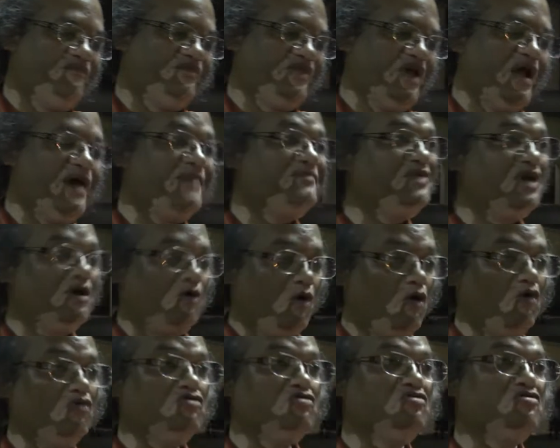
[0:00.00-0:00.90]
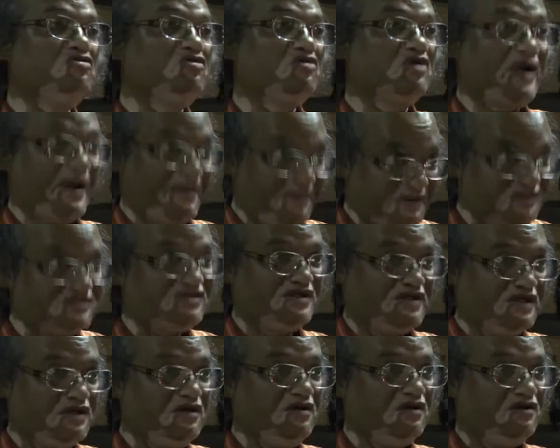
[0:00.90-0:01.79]
have their own
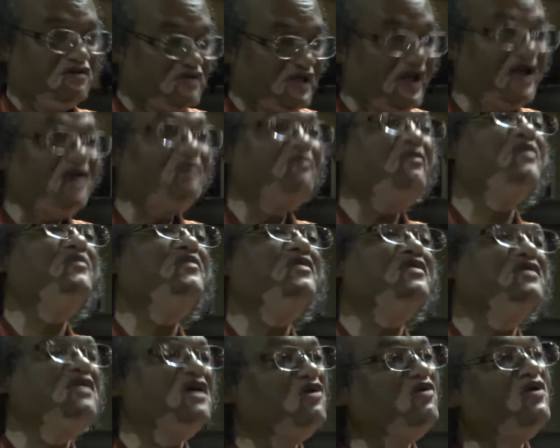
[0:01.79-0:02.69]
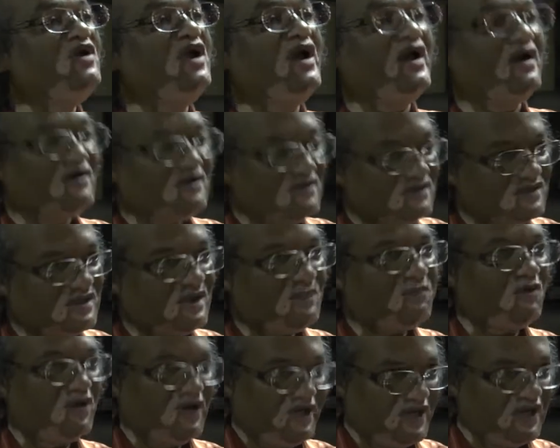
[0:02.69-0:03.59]
capacity, then maybe they will handle the
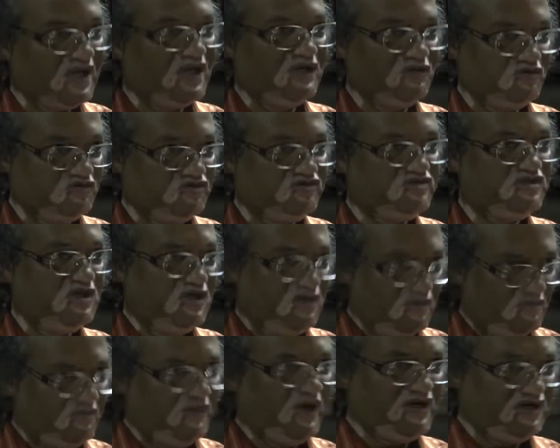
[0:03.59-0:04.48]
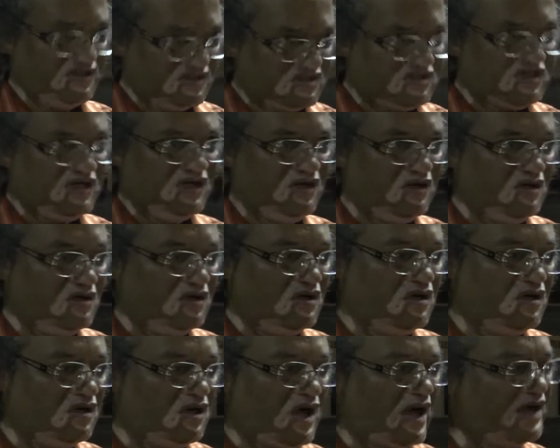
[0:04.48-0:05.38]
political news. But still,
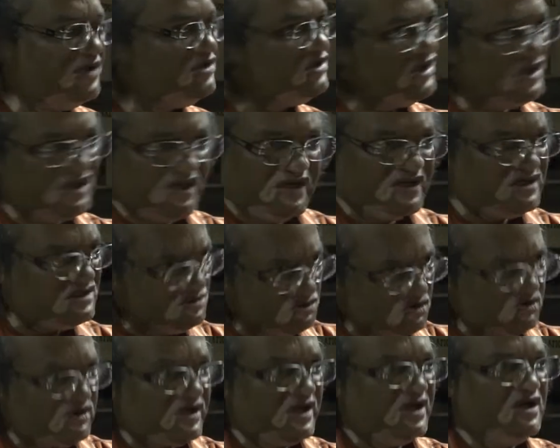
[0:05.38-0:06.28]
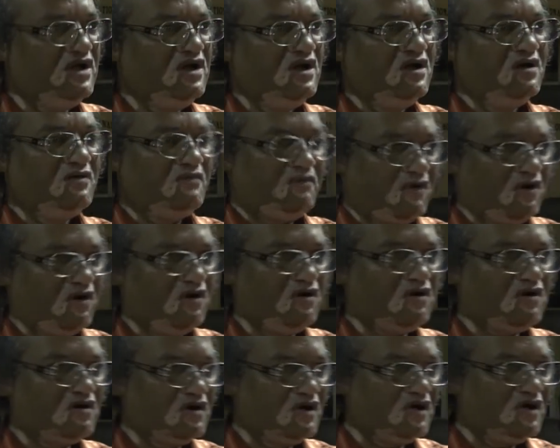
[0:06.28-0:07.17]
I think it is okay
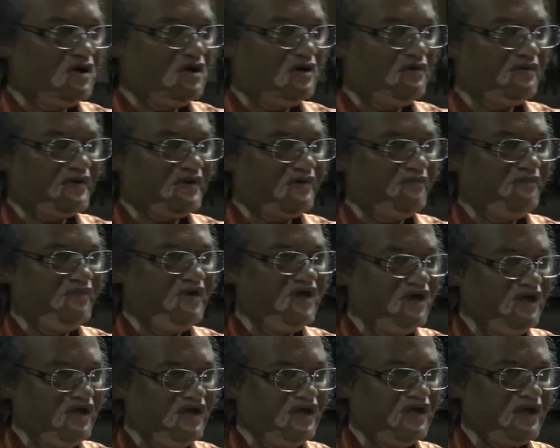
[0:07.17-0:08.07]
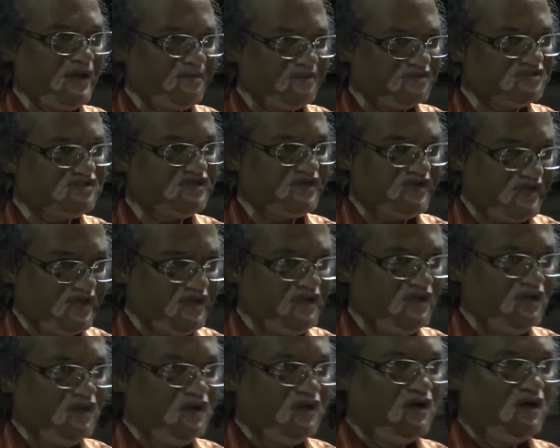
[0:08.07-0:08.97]
for building
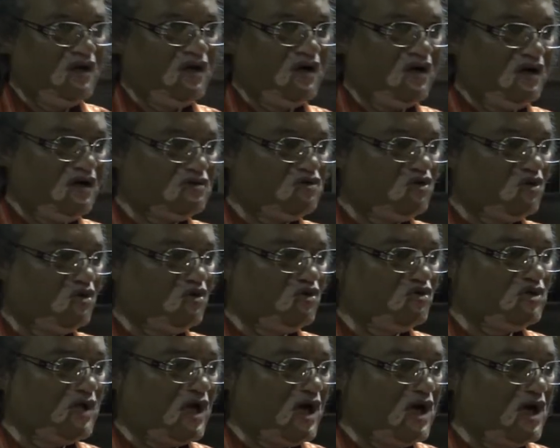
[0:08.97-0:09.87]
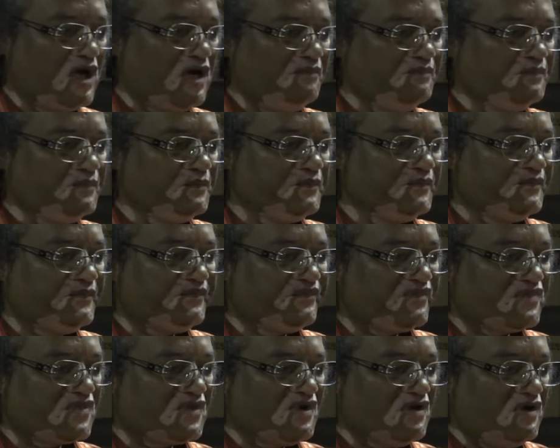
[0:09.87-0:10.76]
capacity through the
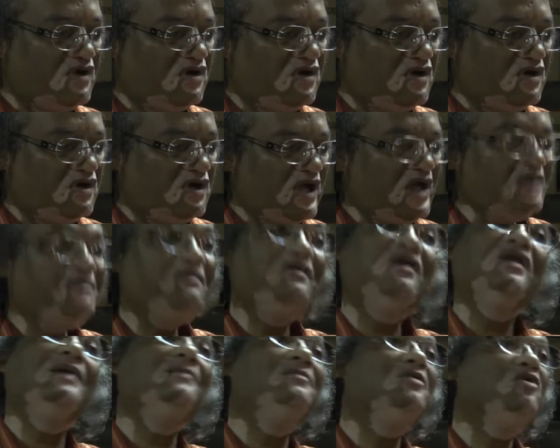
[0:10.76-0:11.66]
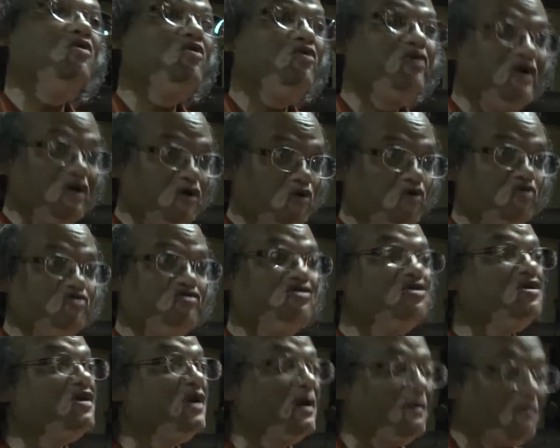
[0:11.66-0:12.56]
life and livelihood
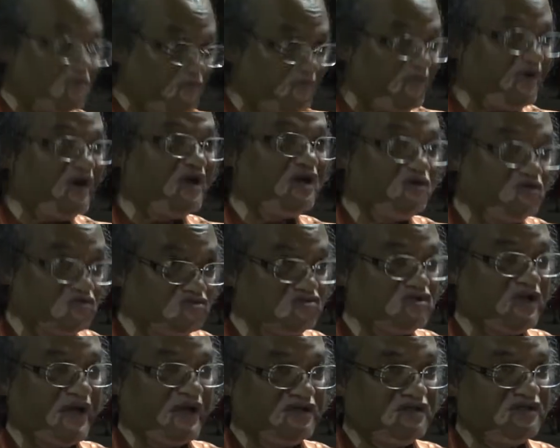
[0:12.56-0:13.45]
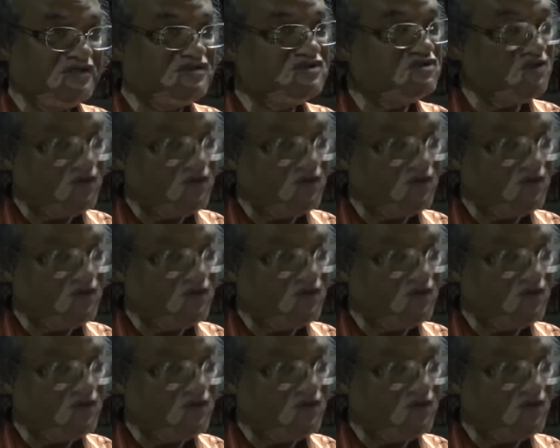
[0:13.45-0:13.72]
news, development news like this,